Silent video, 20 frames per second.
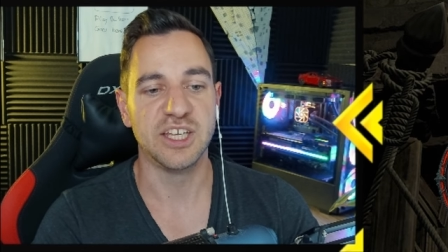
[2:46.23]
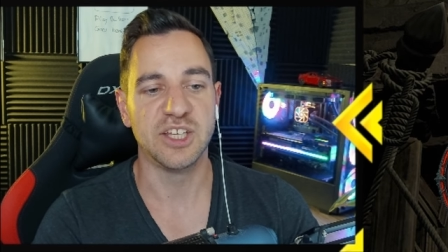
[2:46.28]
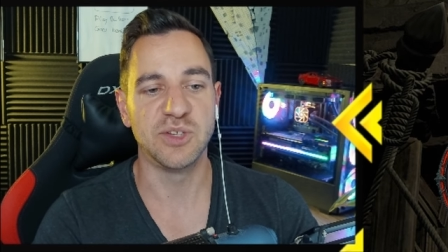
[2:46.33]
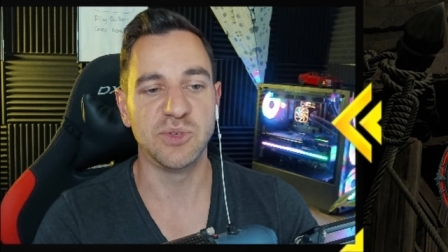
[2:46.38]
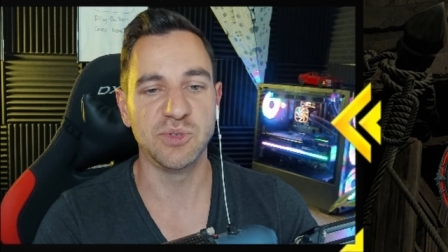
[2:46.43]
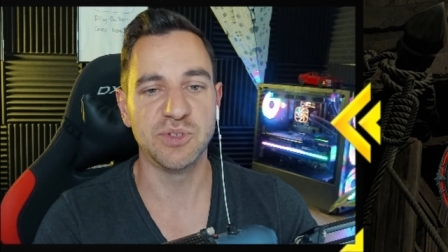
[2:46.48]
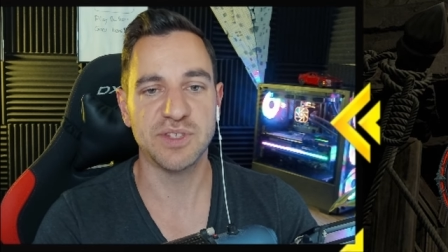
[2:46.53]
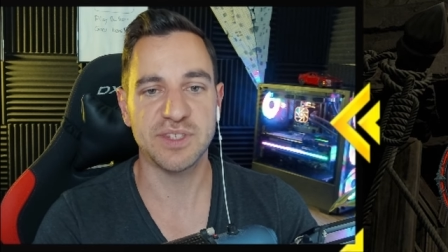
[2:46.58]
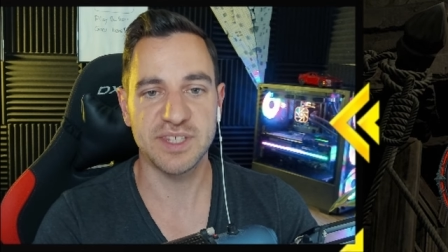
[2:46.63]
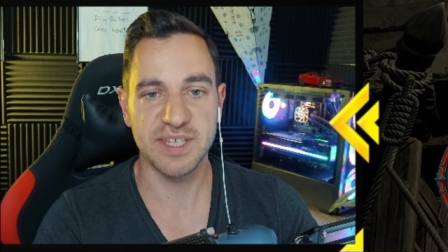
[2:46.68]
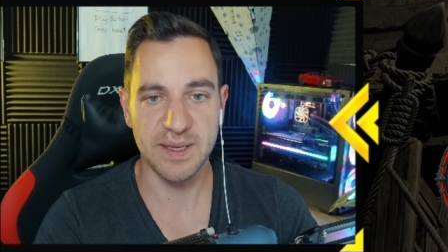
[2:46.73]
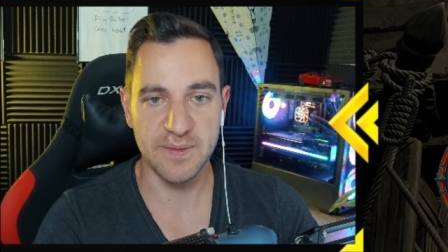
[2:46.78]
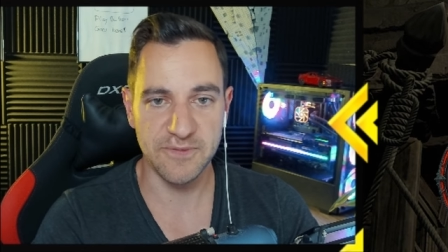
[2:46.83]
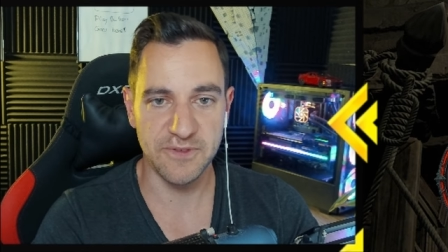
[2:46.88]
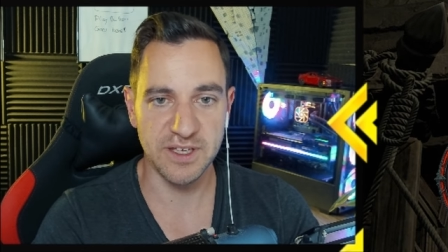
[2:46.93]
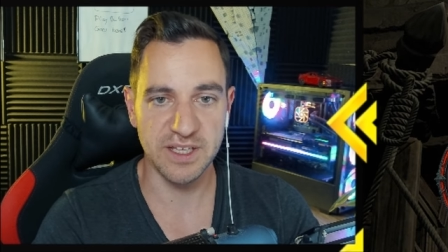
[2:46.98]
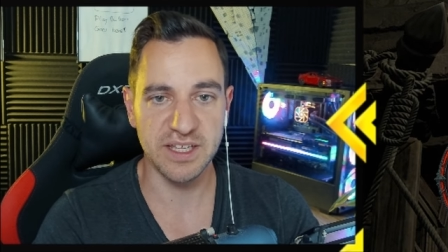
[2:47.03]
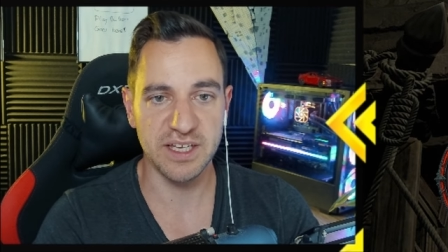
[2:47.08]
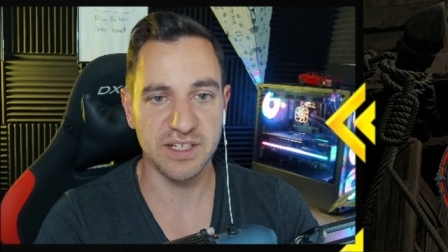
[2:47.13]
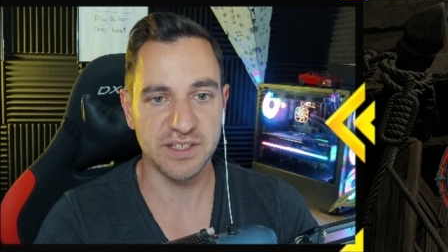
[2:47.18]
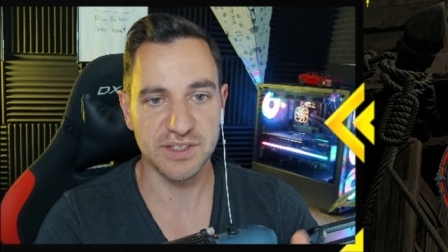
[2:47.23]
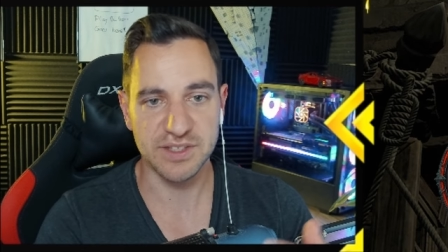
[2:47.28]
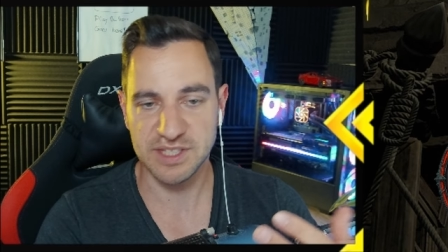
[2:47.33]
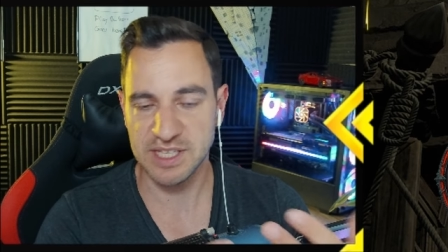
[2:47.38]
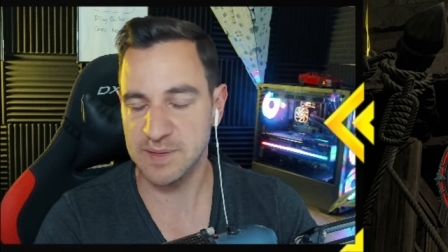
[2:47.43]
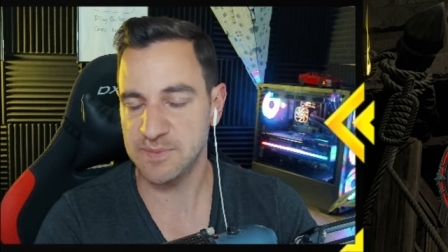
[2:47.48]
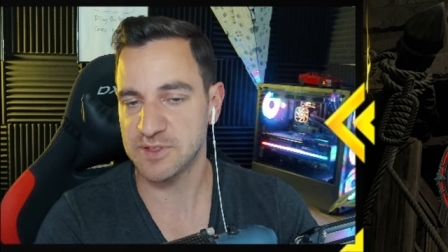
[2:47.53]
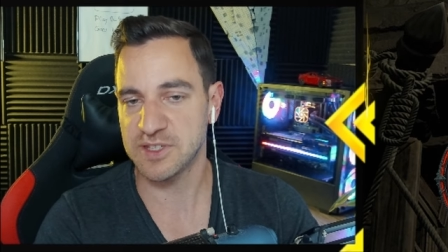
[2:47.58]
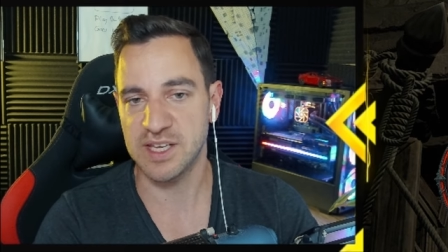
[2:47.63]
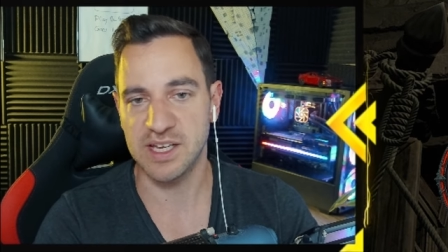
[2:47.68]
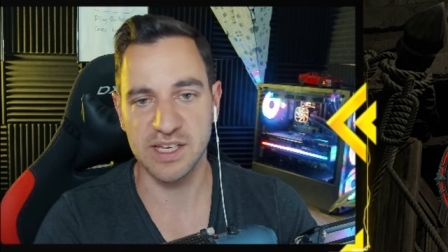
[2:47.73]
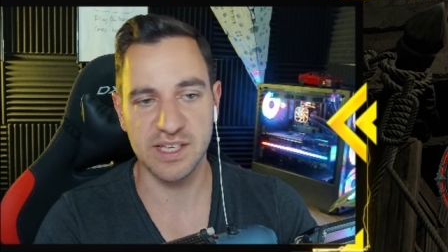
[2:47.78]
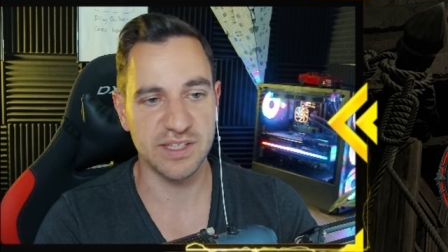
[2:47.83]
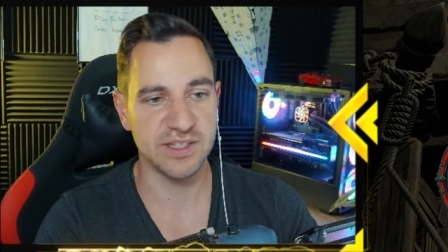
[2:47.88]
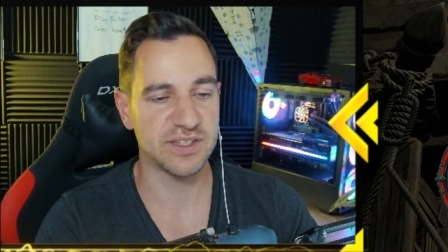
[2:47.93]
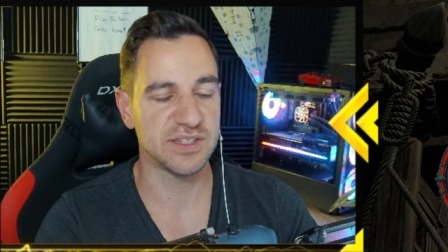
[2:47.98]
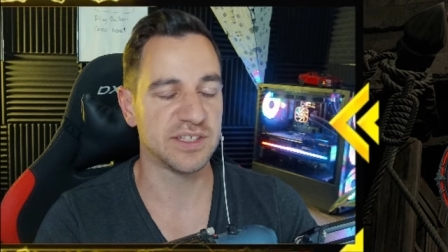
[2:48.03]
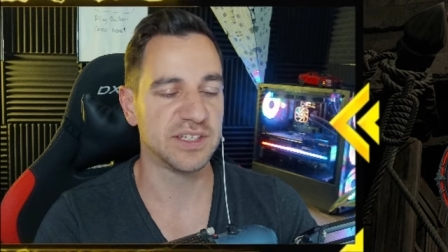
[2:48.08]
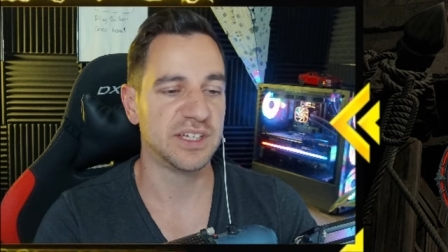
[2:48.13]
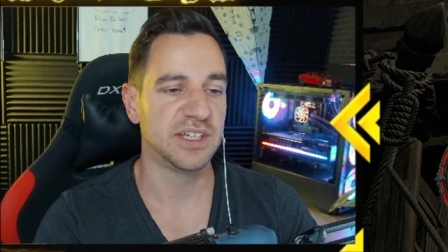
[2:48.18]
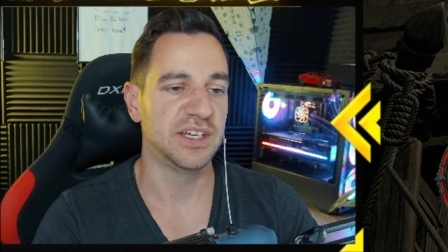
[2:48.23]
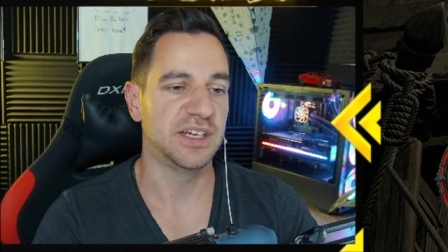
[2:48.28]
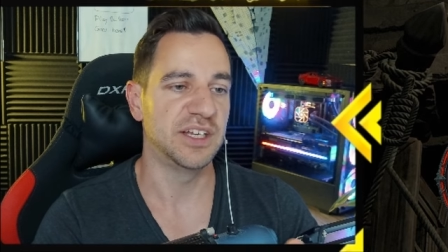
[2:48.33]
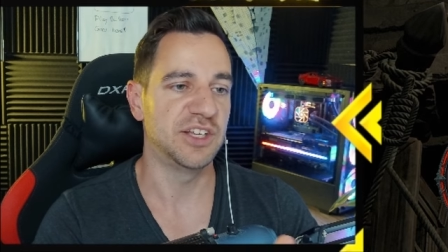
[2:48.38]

You do the same thing, they are the same size.